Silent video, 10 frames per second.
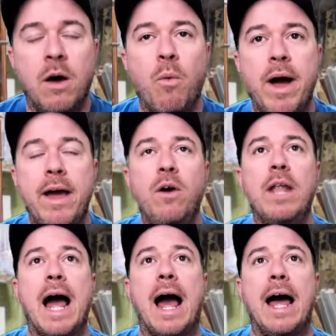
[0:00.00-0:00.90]

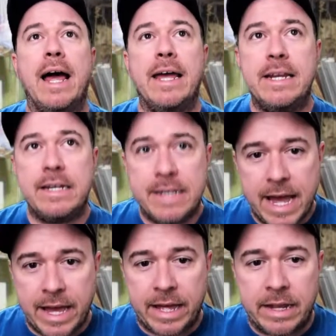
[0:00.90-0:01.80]
Well, I ain't
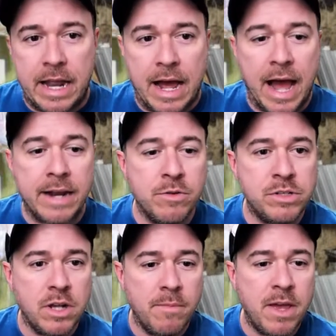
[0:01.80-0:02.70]
dead. I know
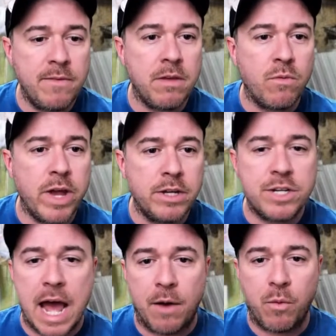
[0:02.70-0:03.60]
some of you
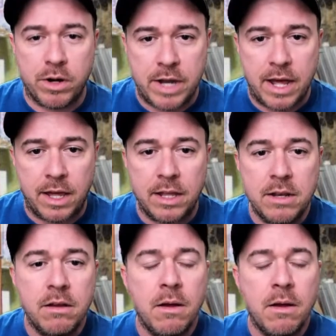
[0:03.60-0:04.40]
wished I were dead.